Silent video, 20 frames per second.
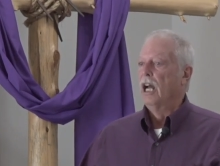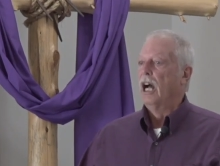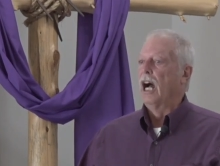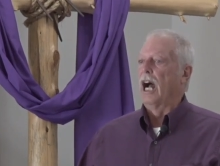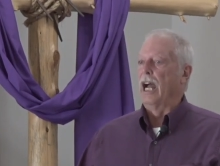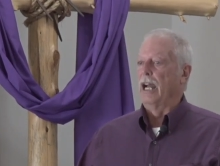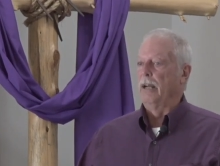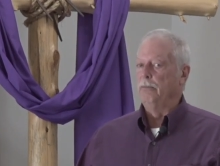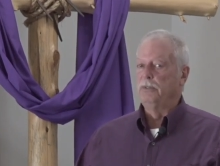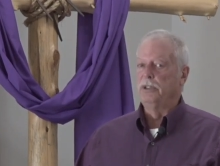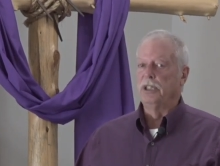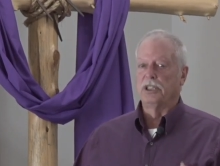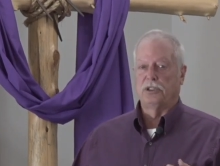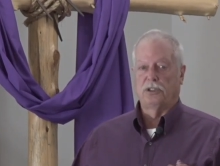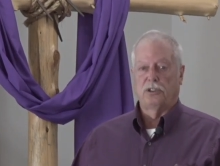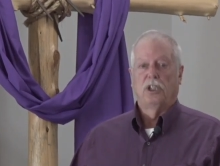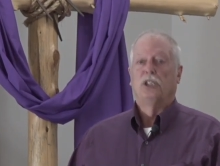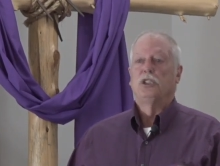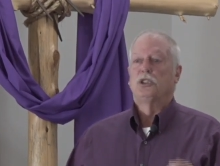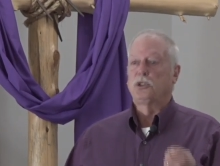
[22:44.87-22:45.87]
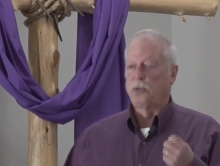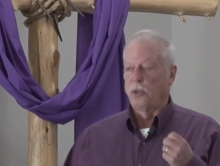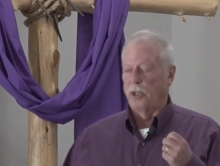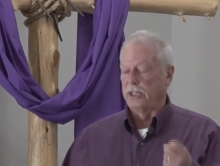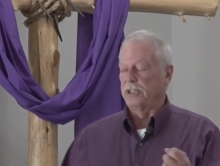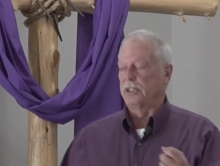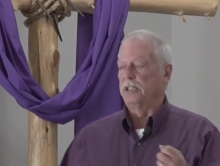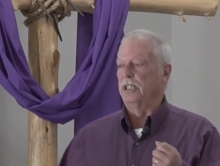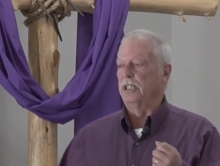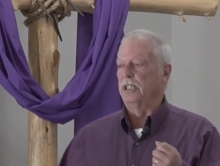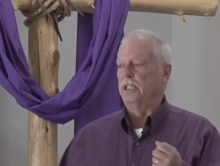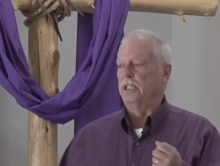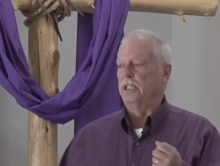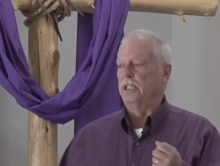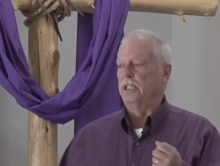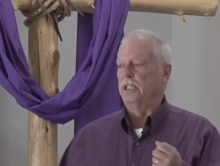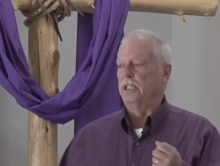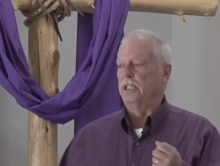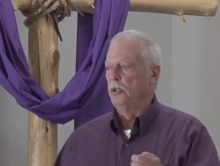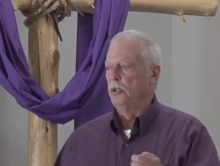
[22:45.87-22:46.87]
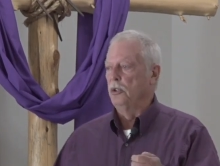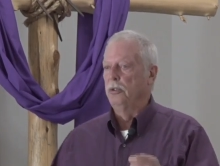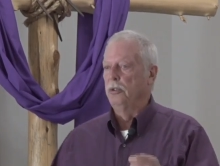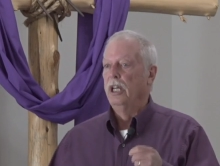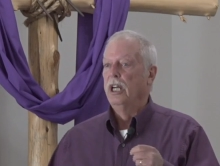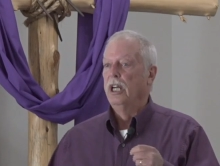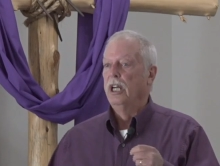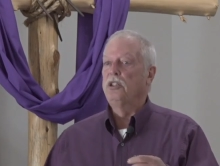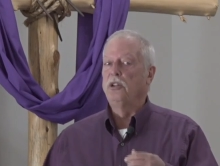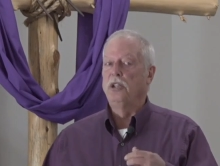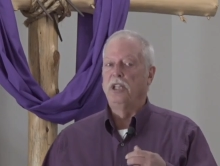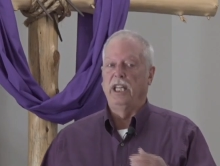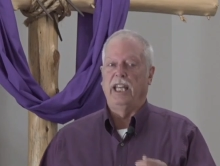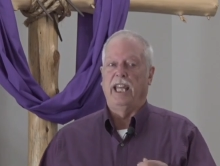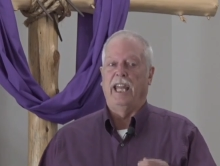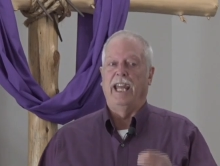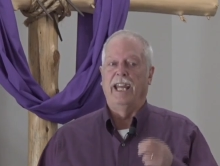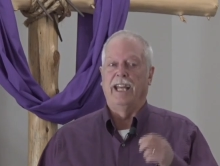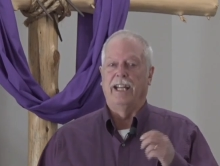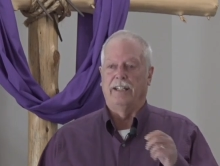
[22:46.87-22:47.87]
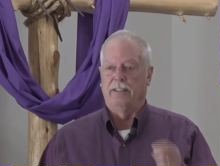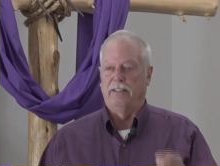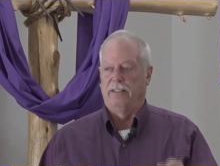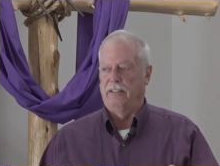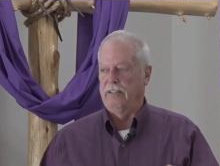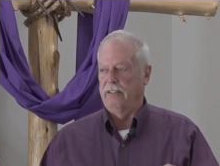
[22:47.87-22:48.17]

I'm just trusting you to the end.